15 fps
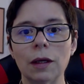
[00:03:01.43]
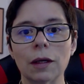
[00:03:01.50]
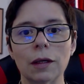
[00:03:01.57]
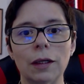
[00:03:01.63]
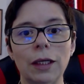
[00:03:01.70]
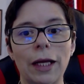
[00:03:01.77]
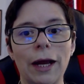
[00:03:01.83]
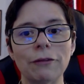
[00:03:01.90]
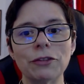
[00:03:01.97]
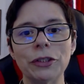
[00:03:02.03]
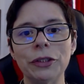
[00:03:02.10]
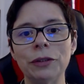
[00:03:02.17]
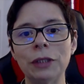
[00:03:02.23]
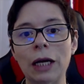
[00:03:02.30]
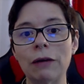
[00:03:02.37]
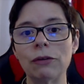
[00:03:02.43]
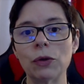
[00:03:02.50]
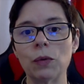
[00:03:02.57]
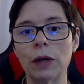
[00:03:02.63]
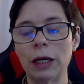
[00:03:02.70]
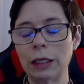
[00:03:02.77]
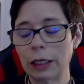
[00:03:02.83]
Good afternoon,
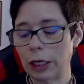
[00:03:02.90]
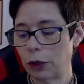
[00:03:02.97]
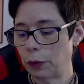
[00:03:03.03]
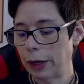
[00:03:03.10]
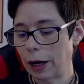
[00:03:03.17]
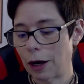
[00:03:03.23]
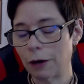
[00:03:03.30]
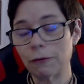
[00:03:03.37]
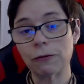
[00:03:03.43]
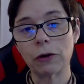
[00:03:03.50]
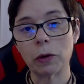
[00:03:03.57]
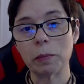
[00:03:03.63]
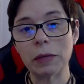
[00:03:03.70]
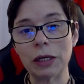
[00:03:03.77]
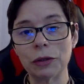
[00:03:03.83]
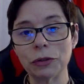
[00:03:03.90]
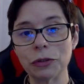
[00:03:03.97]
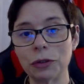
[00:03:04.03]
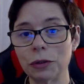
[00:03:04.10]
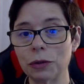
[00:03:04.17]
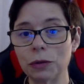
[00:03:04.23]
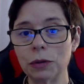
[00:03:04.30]
everyone. Here we are for meal
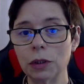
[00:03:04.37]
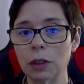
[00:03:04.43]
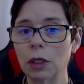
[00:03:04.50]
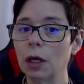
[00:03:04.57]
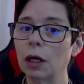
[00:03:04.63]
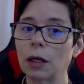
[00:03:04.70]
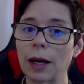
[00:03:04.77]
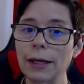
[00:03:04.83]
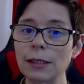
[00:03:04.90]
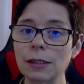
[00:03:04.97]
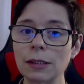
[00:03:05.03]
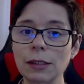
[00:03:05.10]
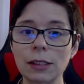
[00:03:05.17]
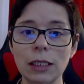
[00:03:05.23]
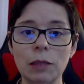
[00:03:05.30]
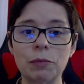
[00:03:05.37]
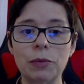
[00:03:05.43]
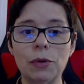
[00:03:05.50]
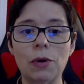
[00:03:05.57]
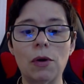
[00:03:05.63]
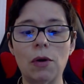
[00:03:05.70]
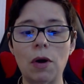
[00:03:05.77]
two. Nice and
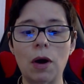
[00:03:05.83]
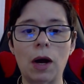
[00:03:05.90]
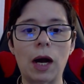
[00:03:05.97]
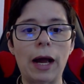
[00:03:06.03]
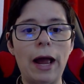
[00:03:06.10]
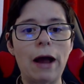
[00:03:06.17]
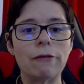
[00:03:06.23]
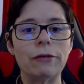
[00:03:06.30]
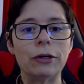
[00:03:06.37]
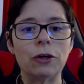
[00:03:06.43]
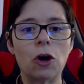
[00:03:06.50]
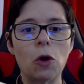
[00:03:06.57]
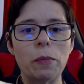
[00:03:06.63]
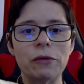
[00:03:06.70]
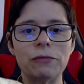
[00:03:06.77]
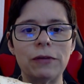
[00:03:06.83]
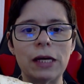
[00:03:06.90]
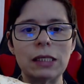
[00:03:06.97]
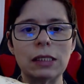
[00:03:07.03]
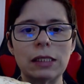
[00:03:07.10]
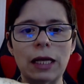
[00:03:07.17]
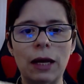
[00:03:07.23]
simple. I have an open
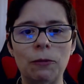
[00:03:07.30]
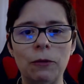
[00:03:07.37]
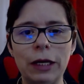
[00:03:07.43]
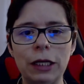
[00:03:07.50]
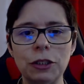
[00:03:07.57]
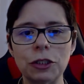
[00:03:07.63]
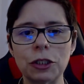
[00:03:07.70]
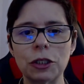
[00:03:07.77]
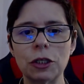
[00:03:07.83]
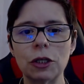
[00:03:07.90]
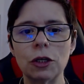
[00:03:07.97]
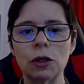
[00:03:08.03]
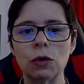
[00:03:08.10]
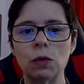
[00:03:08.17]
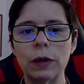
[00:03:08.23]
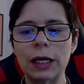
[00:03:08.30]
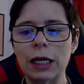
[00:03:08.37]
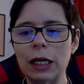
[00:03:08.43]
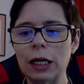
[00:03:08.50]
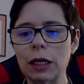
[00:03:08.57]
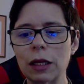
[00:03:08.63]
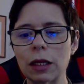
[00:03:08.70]
faced sandwich
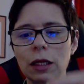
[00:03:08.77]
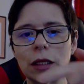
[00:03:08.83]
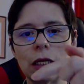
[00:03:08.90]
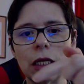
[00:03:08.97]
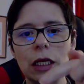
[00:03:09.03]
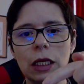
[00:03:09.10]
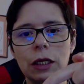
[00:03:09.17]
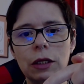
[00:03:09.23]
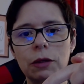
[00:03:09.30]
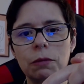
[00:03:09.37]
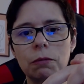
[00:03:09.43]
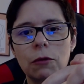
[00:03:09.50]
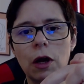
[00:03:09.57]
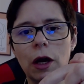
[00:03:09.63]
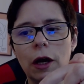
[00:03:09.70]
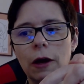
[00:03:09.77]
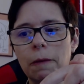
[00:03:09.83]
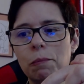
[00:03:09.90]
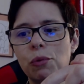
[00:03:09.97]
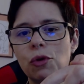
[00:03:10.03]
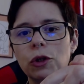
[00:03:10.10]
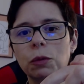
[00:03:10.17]
with the uh,
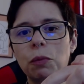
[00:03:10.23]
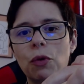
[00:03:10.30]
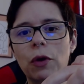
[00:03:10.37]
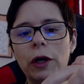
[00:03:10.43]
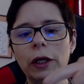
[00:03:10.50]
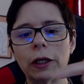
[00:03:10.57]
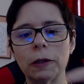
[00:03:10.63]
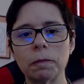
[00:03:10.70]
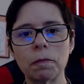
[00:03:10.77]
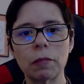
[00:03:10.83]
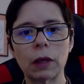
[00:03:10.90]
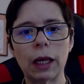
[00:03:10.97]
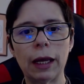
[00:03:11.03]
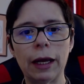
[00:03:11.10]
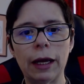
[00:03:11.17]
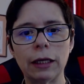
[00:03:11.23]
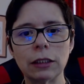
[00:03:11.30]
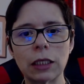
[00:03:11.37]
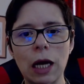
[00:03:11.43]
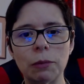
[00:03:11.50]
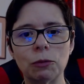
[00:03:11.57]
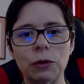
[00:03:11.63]
pulled pork and
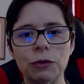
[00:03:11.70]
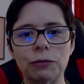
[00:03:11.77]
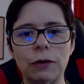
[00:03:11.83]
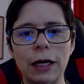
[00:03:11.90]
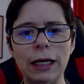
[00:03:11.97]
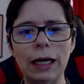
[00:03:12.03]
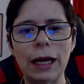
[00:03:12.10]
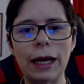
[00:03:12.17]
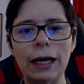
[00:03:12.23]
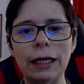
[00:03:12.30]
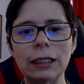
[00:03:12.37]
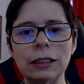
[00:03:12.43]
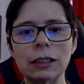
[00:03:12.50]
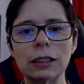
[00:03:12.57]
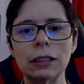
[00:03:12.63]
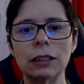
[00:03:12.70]
topped with fried eggs